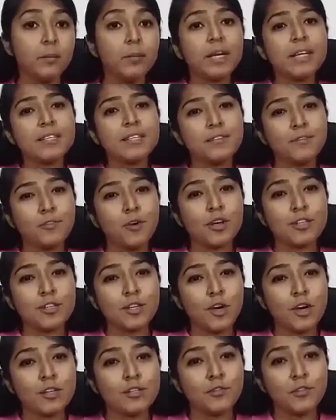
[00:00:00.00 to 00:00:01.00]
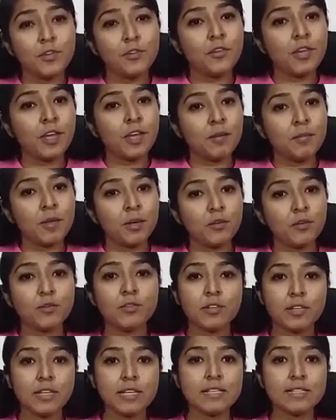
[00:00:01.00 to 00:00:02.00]
Because of course the cost of living in metro
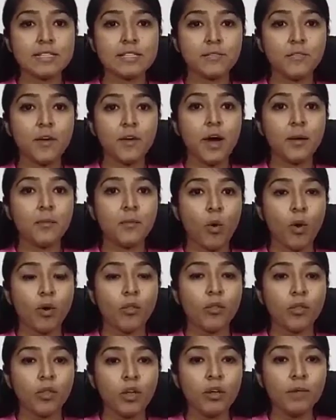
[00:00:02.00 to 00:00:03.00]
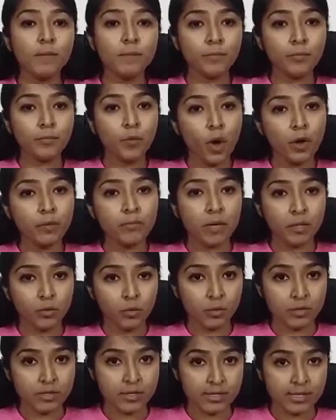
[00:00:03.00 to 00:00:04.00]
cities is far more than the
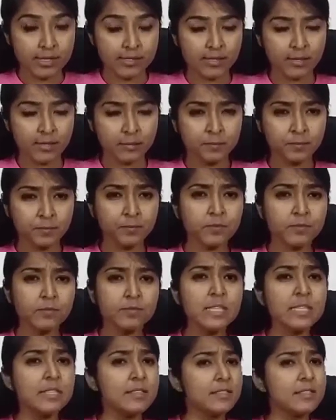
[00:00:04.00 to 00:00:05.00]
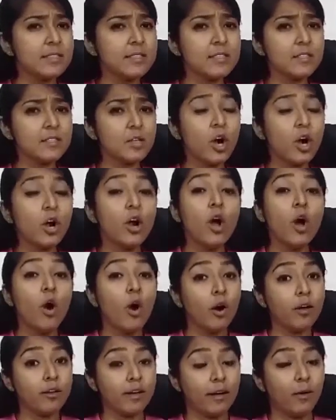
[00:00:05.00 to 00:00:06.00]
non-metro cities. This is your,
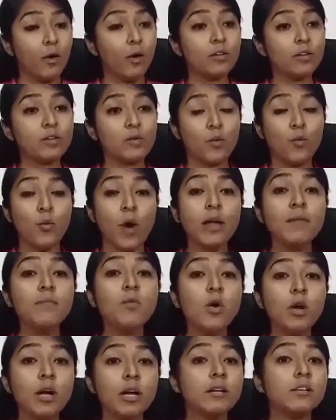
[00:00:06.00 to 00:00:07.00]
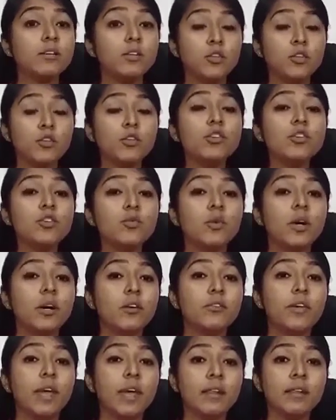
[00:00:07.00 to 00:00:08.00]
alright. Also, one more condition to
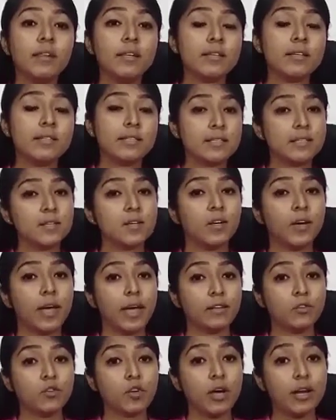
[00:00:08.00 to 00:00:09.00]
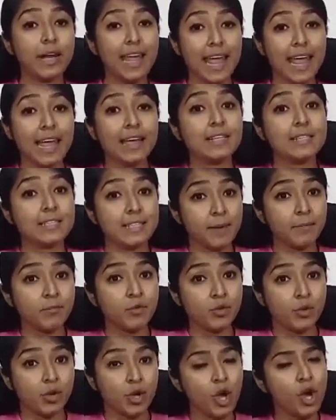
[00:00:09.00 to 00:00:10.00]
avail this HRA
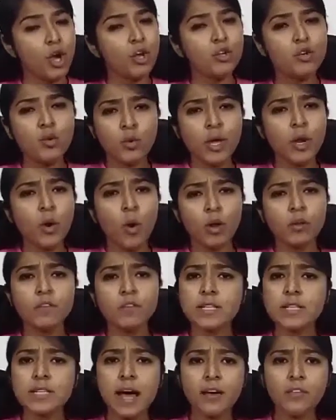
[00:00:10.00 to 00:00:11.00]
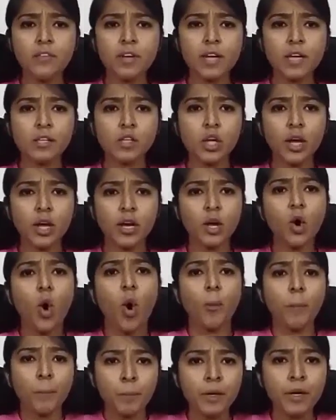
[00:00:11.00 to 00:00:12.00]
exemption. You can always have an HRA
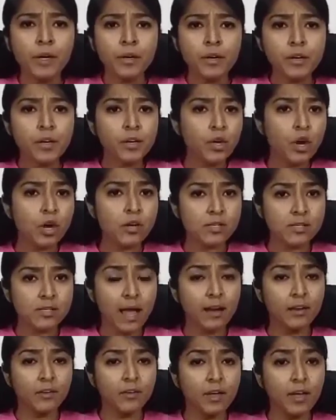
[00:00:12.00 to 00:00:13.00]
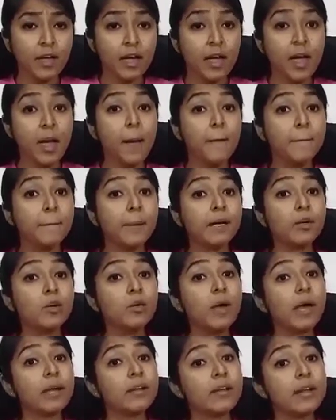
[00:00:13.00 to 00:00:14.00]
component in your salary, but
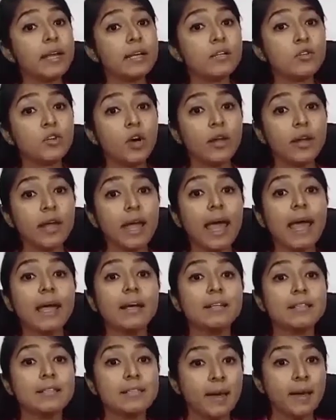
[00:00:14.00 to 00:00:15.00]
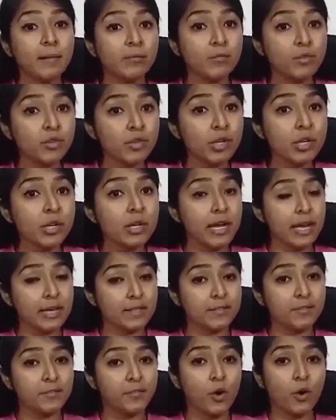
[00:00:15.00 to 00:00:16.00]
to get an HRA exemption in
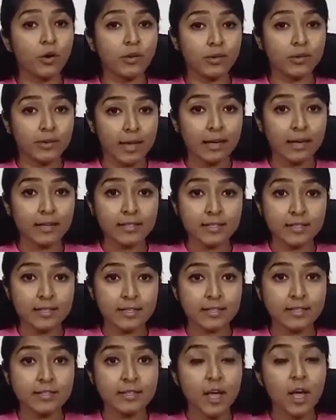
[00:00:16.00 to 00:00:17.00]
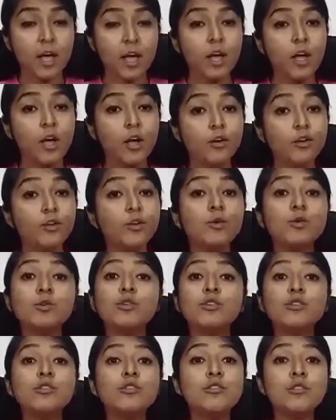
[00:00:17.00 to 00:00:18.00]
case of your taxes, you
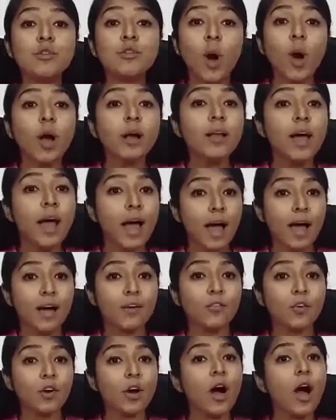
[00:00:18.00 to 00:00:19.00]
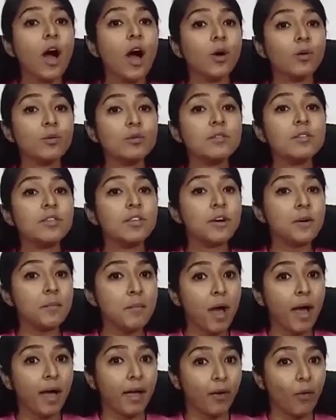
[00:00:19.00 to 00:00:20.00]
should not have a house
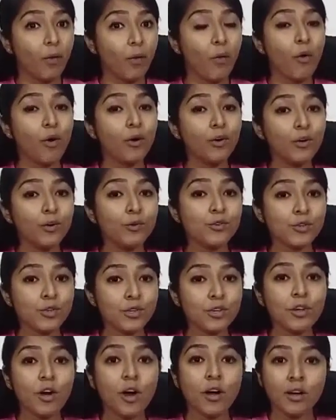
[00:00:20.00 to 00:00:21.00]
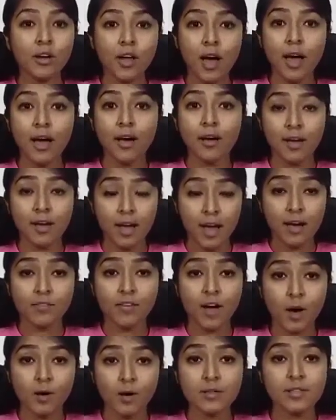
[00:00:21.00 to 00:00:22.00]
nearby, or you should not
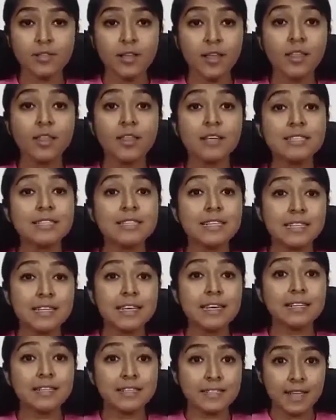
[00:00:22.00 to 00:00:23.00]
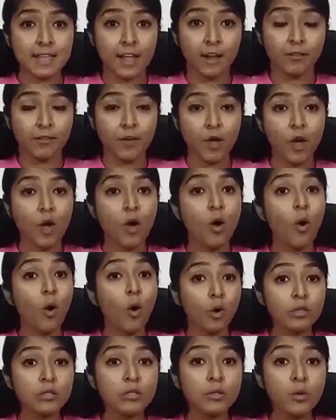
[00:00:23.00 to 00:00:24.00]
have a house in the city itself.
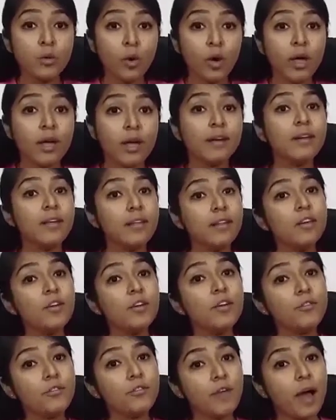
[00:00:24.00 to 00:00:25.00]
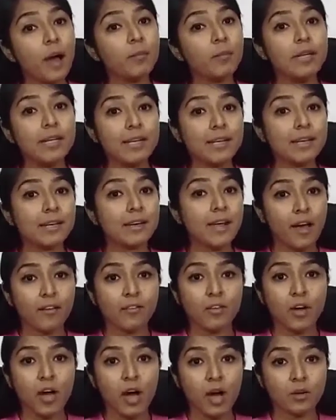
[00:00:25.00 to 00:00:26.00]
Also, neither your family can
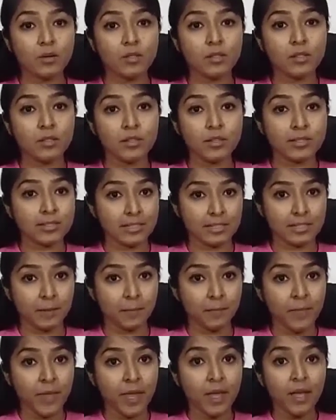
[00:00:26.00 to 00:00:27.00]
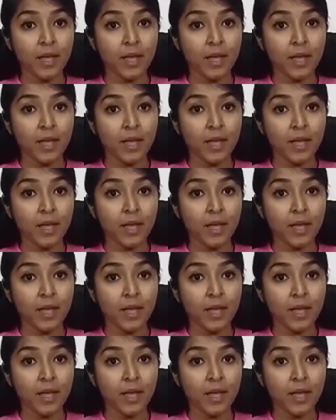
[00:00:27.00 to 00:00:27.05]
have a house in the city.